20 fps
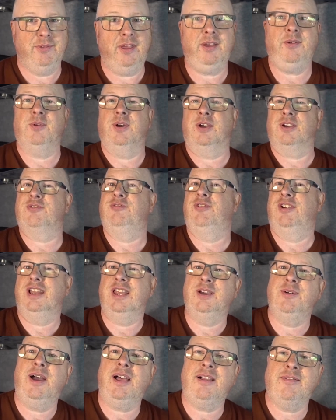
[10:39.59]
That works
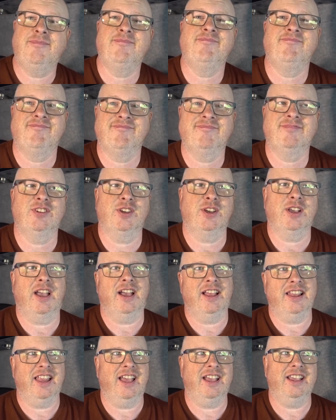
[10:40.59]
really well. So you get
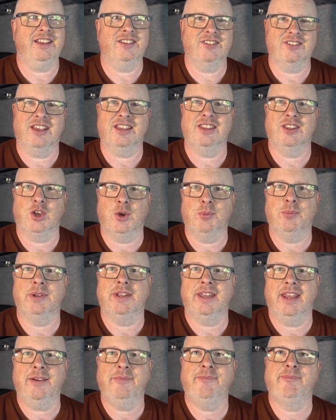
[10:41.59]
a light inside the cupboard
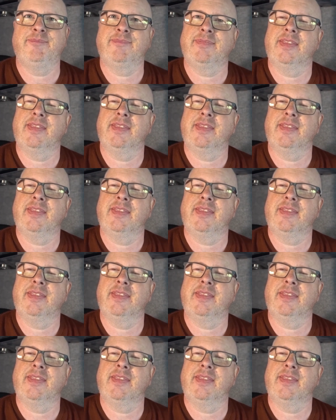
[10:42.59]
now.